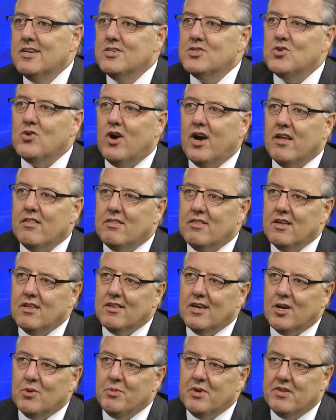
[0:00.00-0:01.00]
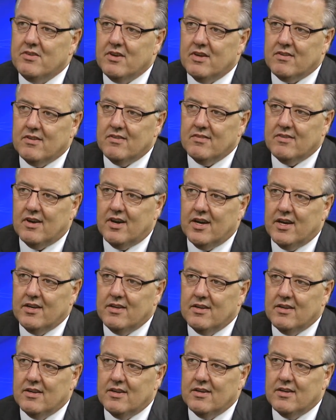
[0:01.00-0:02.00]
So I think that'll be ticked and
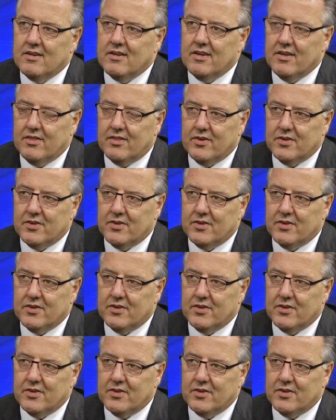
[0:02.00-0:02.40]
tied uh, in